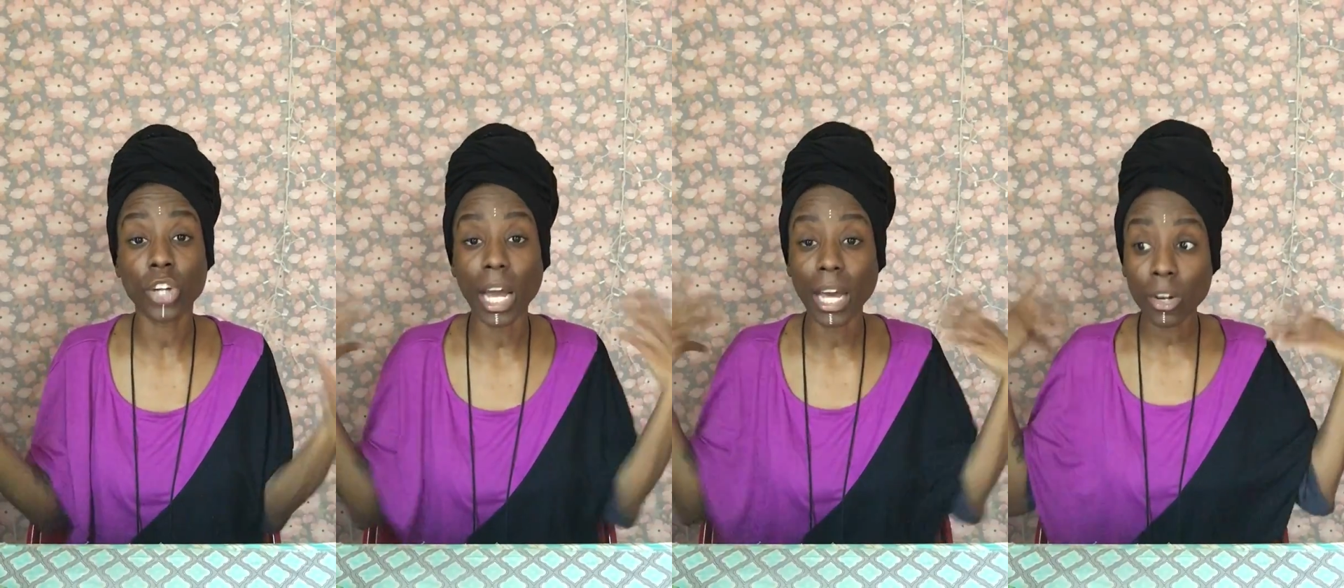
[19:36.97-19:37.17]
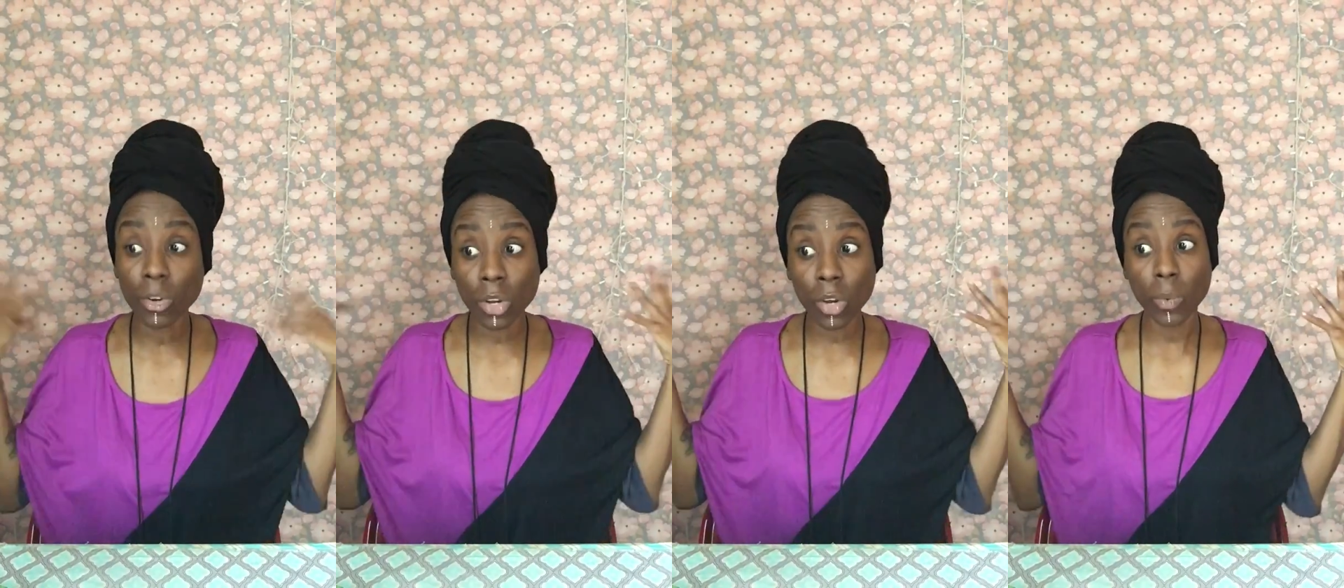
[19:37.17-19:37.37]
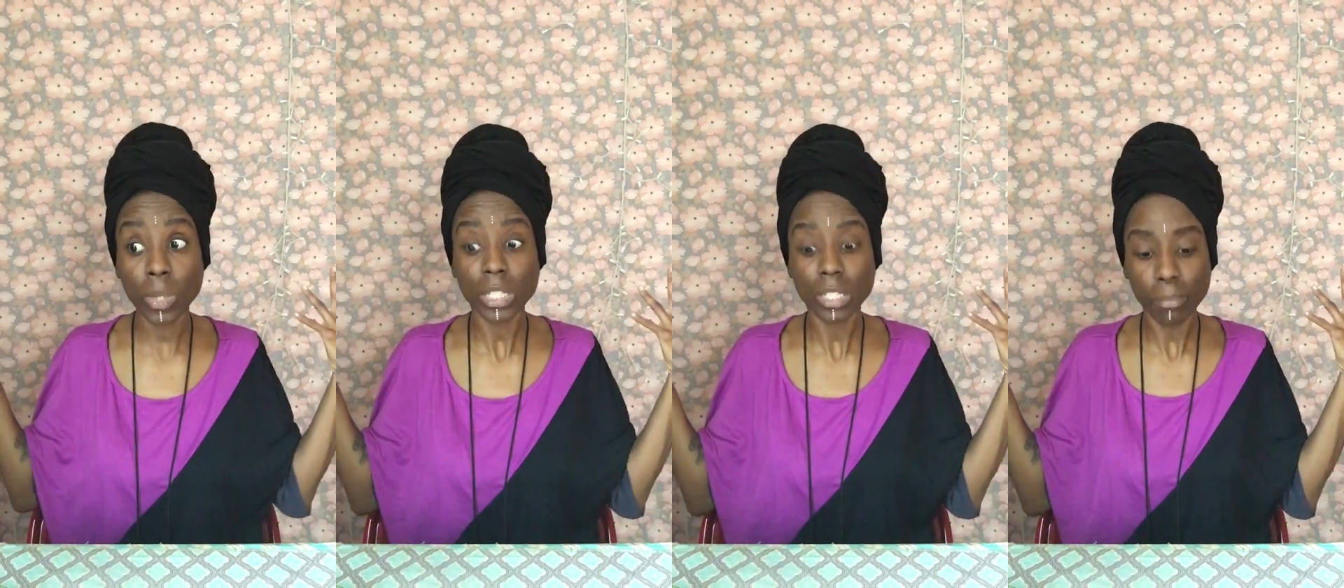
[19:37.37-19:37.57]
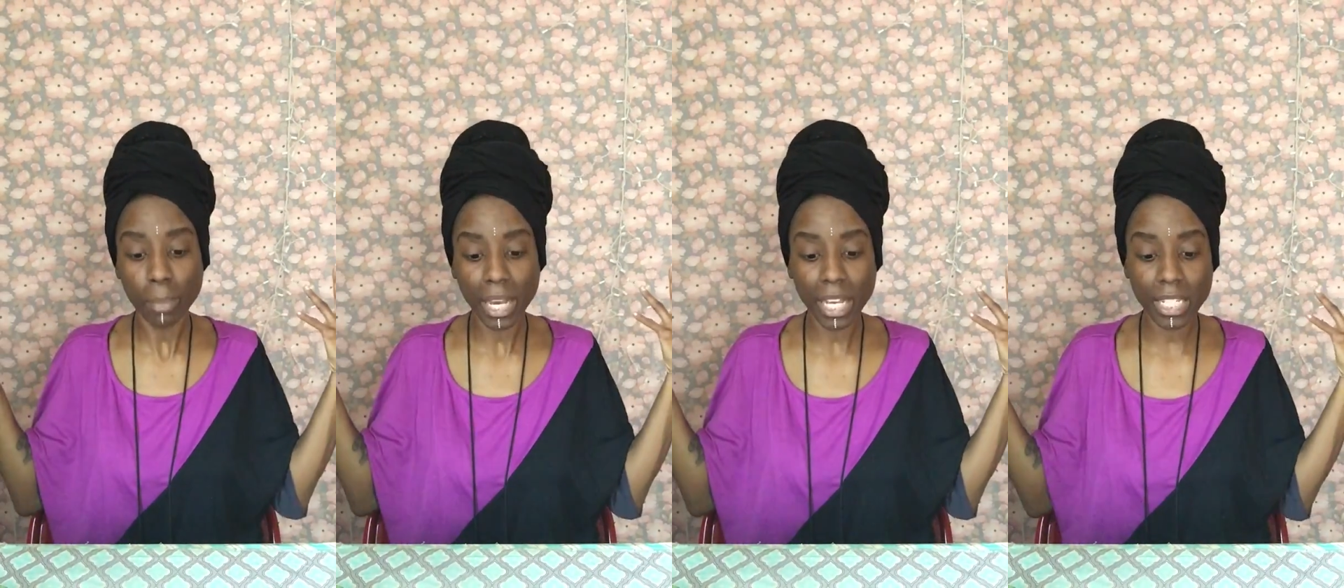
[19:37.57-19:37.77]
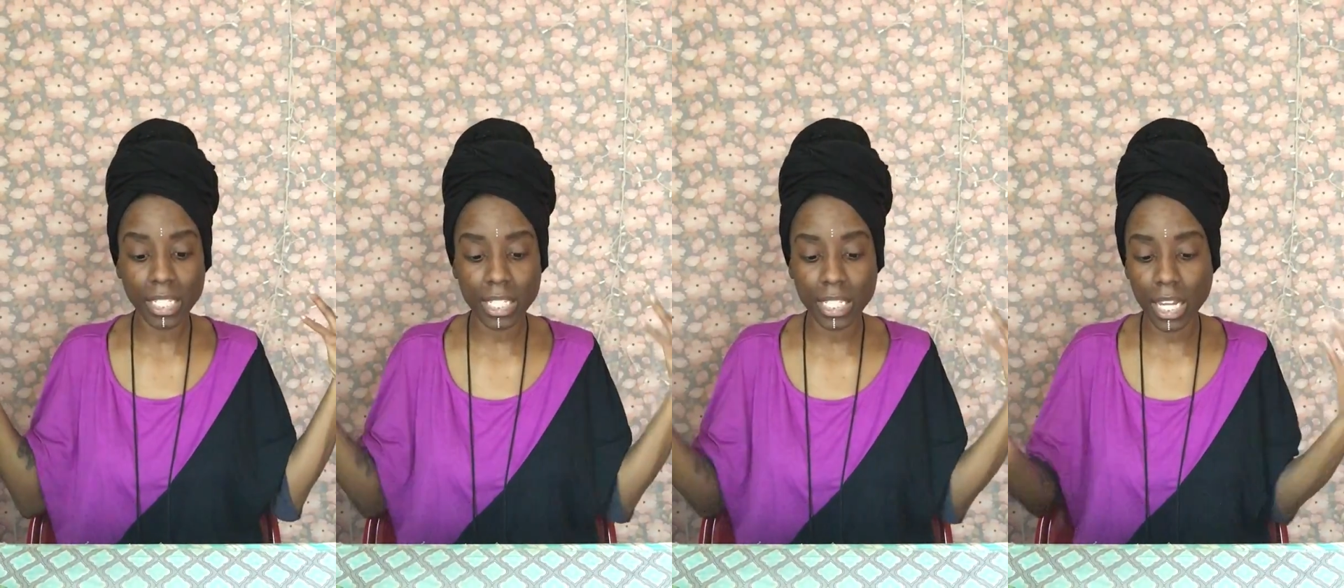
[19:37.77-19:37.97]
I don't know what to
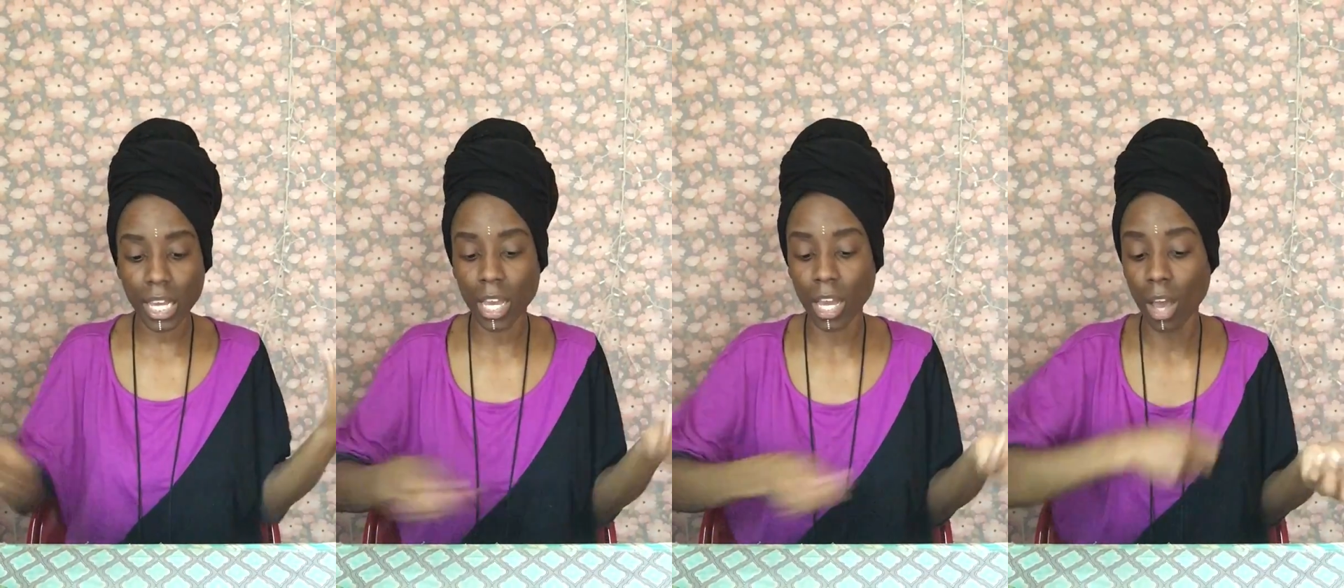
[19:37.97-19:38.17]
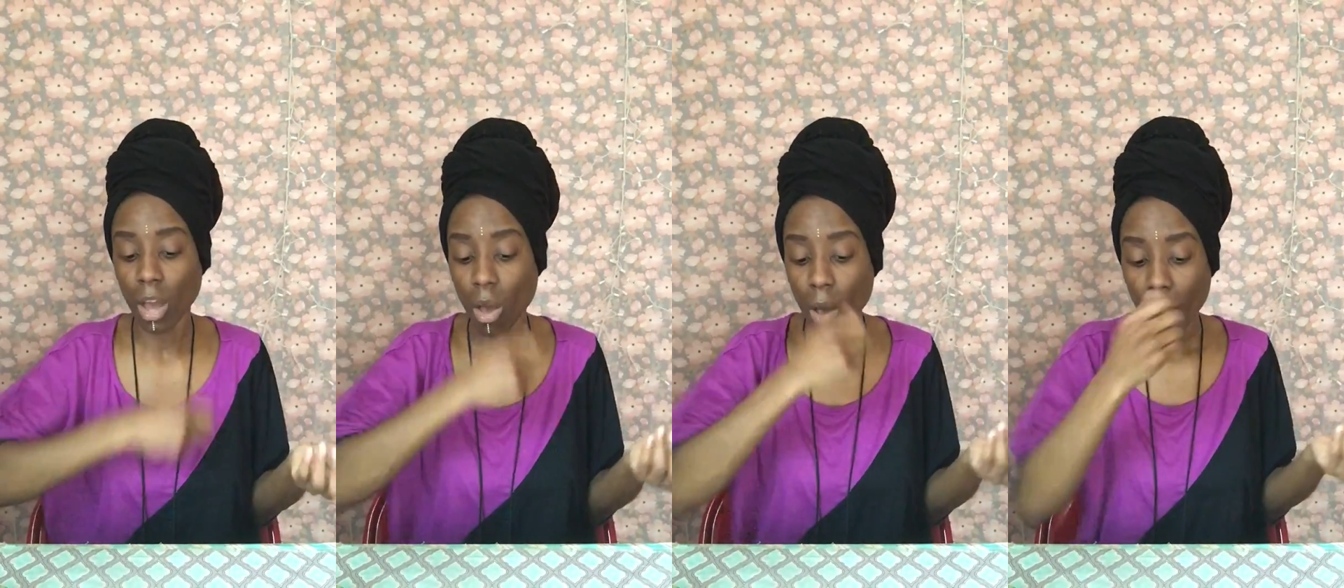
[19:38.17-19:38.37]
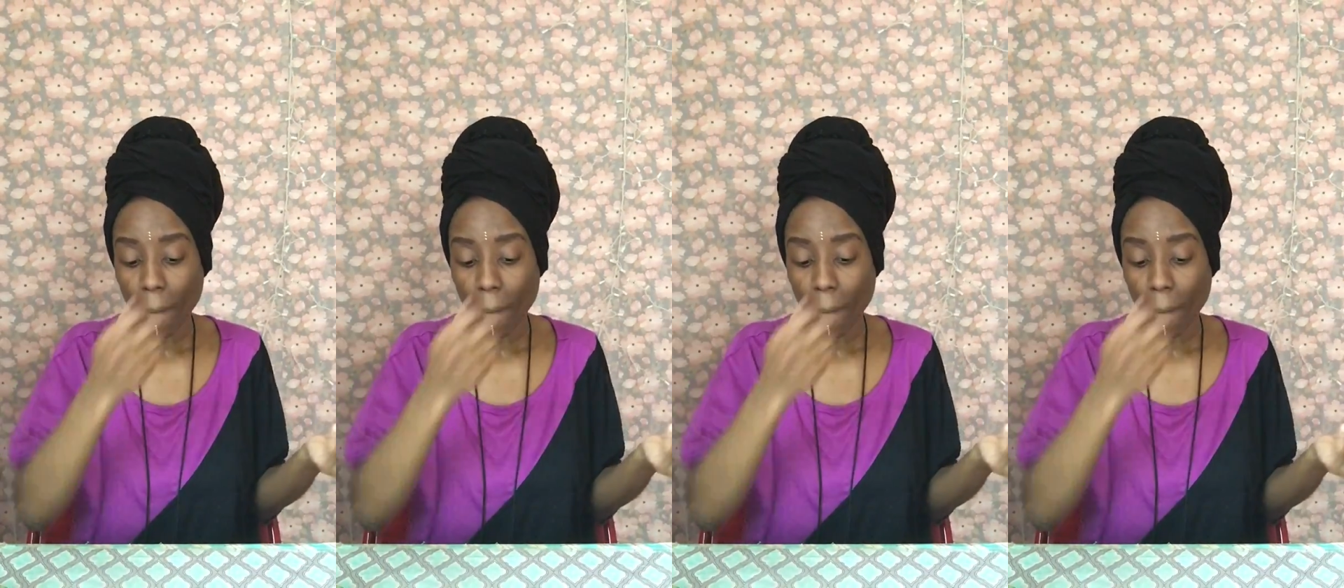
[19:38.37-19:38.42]
paint today.